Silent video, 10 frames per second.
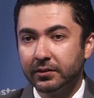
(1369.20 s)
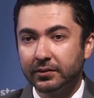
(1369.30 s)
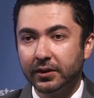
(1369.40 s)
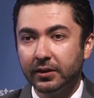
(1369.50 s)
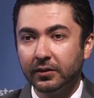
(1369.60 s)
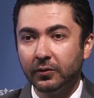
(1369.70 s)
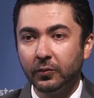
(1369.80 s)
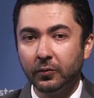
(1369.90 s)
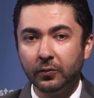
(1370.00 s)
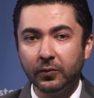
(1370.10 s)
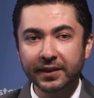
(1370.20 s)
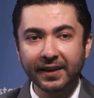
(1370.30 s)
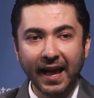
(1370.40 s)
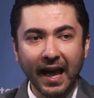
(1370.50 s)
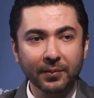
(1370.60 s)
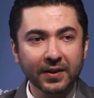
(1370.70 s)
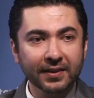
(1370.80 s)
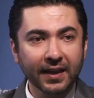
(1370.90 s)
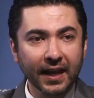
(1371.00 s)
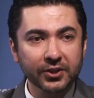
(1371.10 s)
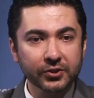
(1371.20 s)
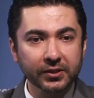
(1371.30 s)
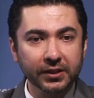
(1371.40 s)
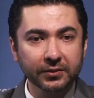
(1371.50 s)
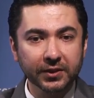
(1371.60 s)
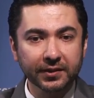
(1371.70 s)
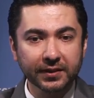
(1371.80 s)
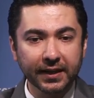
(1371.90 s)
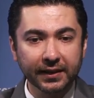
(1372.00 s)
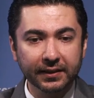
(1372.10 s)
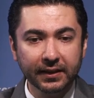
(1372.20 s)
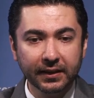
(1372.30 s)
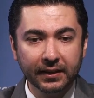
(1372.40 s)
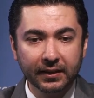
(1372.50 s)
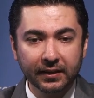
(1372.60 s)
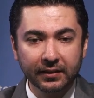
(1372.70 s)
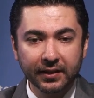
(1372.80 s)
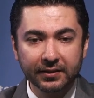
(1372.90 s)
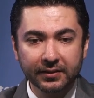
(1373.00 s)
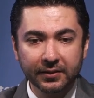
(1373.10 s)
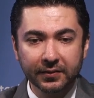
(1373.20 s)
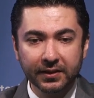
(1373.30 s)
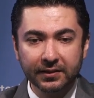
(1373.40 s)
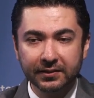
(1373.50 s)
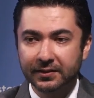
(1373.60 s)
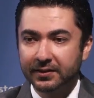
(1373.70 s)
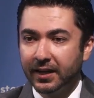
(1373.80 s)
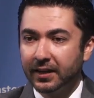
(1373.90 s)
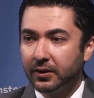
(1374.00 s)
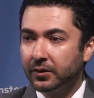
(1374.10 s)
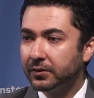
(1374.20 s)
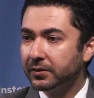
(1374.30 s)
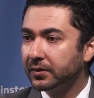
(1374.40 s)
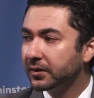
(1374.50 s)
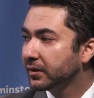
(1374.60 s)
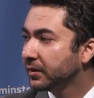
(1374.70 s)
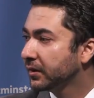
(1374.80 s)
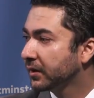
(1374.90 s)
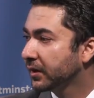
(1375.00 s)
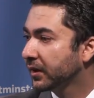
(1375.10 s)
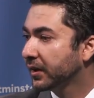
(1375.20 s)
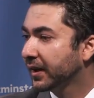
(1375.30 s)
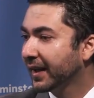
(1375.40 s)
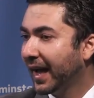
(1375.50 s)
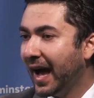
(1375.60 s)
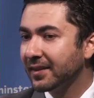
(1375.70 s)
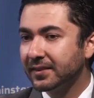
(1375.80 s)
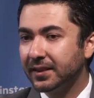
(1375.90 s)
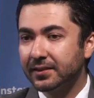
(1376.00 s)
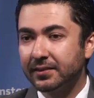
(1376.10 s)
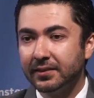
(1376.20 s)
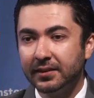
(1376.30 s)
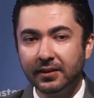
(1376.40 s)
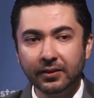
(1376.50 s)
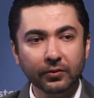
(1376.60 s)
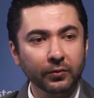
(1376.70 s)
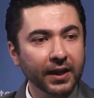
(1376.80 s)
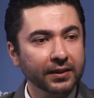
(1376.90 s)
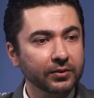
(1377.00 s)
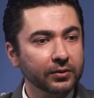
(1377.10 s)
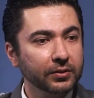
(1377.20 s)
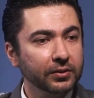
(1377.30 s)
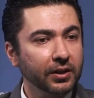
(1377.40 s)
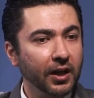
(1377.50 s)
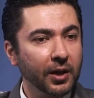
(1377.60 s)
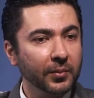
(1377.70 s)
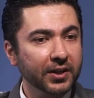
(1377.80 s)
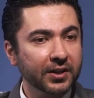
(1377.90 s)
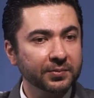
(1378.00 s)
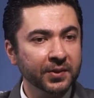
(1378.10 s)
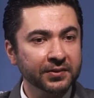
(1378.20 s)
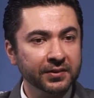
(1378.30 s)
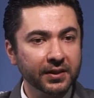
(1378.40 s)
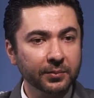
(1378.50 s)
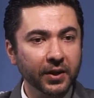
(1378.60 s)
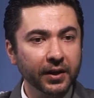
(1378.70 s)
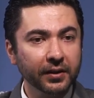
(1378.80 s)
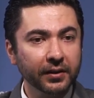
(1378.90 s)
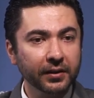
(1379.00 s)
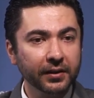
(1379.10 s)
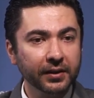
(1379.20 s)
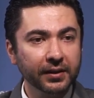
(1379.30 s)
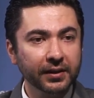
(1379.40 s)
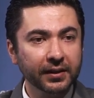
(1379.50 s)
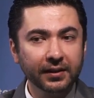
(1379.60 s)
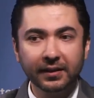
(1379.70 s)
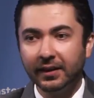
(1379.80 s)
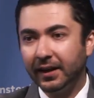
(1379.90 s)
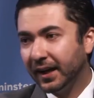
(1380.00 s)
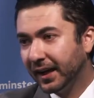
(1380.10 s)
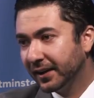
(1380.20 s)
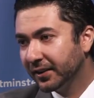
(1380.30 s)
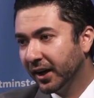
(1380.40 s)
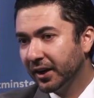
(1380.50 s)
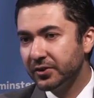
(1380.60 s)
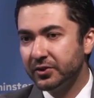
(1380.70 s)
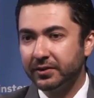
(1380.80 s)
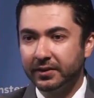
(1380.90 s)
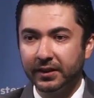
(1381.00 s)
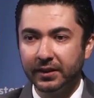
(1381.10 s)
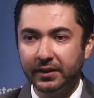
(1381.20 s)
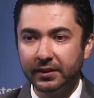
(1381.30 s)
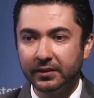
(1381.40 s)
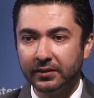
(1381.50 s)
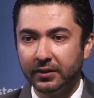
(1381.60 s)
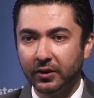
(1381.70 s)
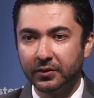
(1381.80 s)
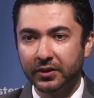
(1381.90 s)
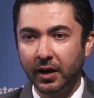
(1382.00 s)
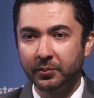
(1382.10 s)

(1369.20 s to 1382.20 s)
So what happened actually was that lots of these state-owned assets went to Khamenei's business empire and the IRGC-owned